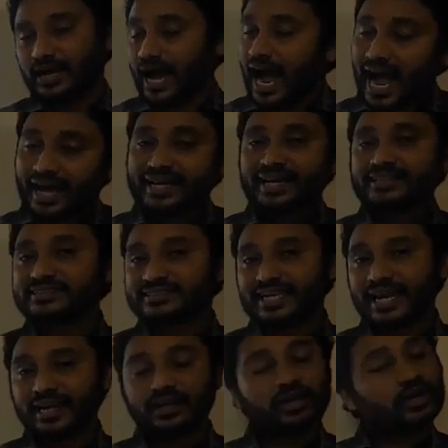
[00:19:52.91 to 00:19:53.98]
I can
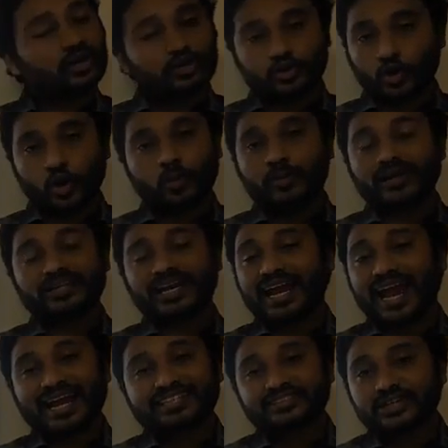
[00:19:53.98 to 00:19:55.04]
say no mother
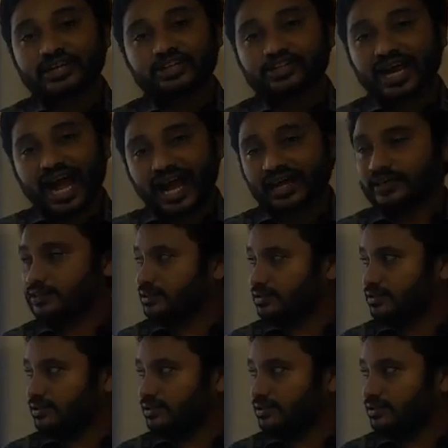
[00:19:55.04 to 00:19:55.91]
hates her child.